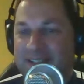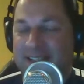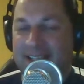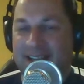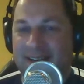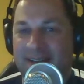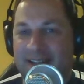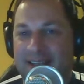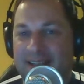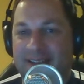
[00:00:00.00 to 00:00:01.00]

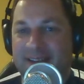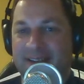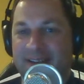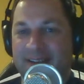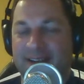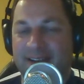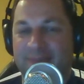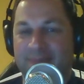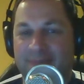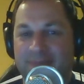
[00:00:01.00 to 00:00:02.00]
that
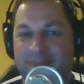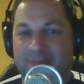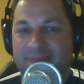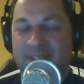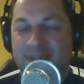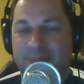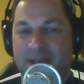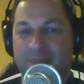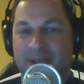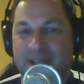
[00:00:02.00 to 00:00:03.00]

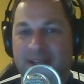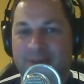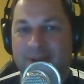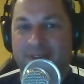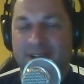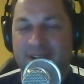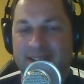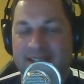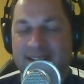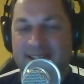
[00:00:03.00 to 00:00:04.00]
spot being there whenever he
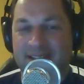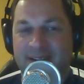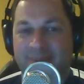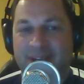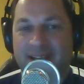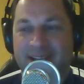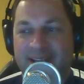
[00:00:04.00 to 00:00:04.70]
decides to come back.